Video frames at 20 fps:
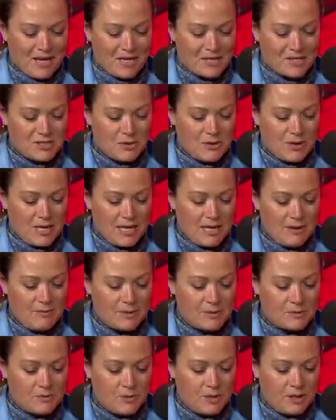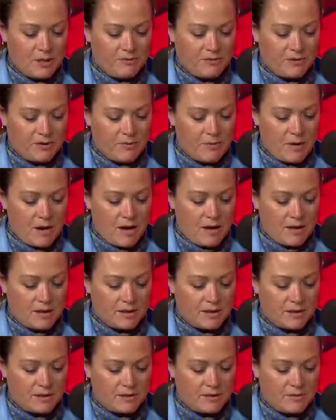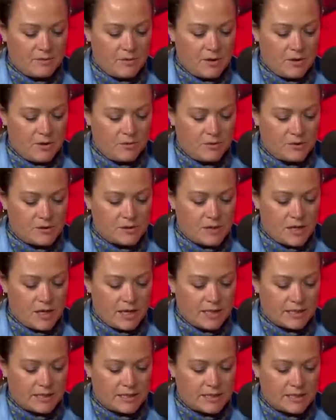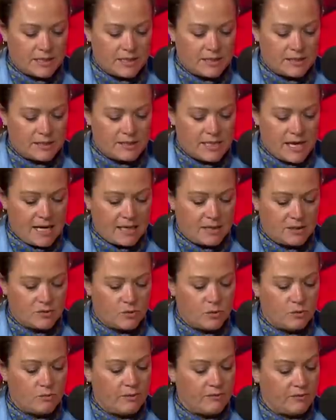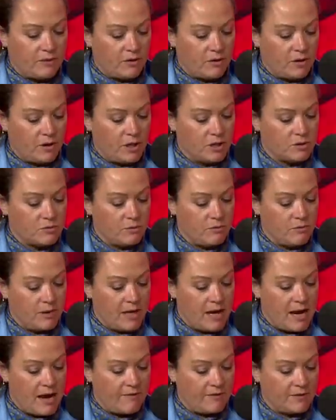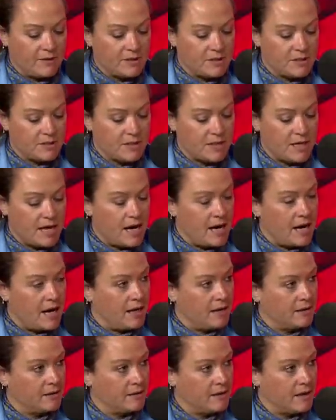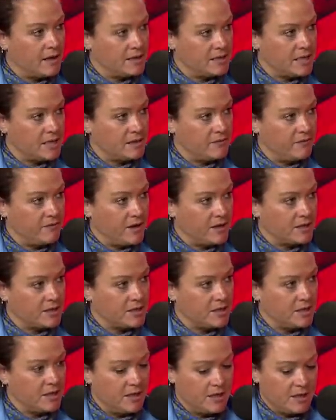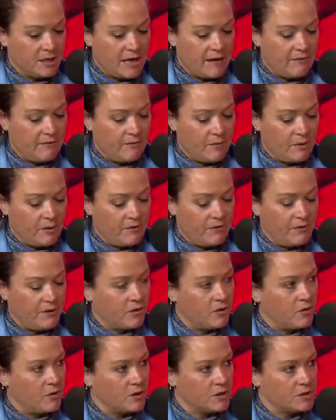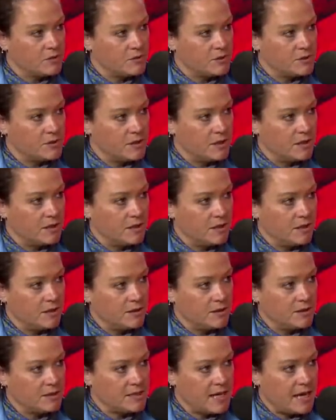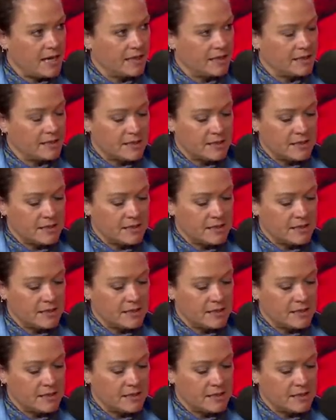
So he was one of them on the roadside. The second one, the third one we haven't identified. Kevin Murphy, of course, was the second.